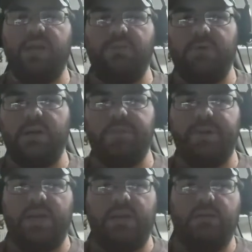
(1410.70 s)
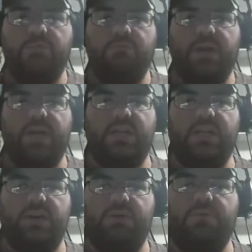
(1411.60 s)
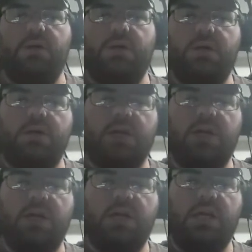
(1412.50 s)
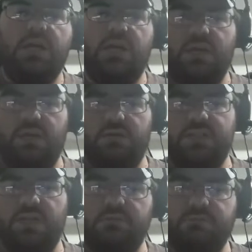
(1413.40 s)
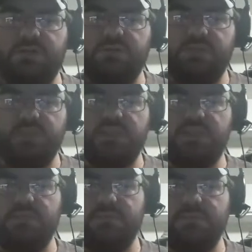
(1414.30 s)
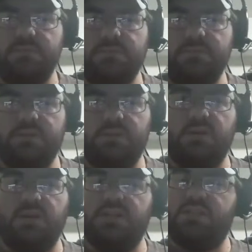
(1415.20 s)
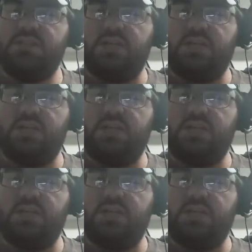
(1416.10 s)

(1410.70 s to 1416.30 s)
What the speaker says: you want to be when you are using rituals, or at least